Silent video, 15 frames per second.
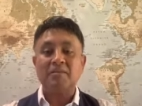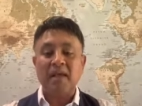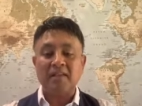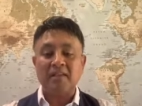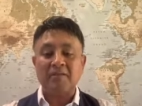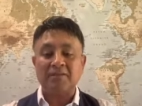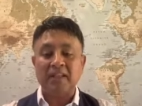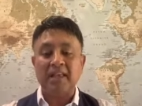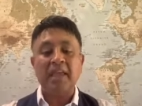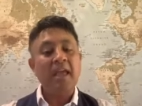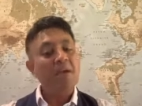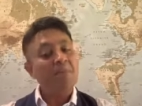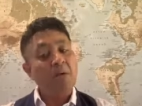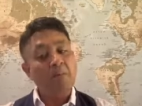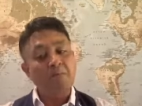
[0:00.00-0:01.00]
massively,
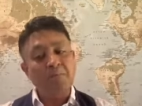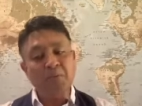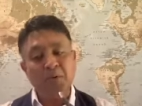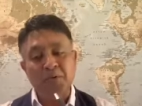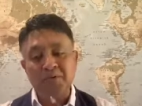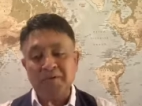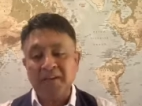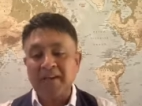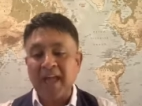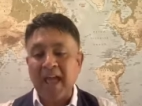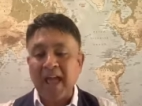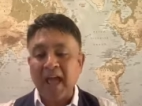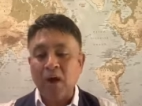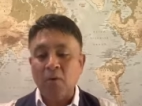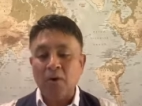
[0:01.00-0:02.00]
but boosted
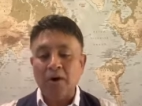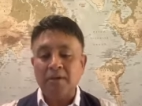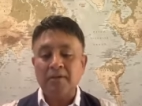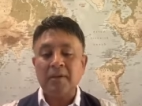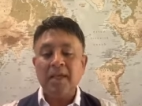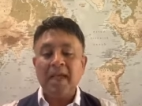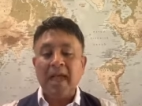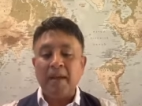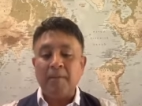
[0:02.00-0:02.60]
ours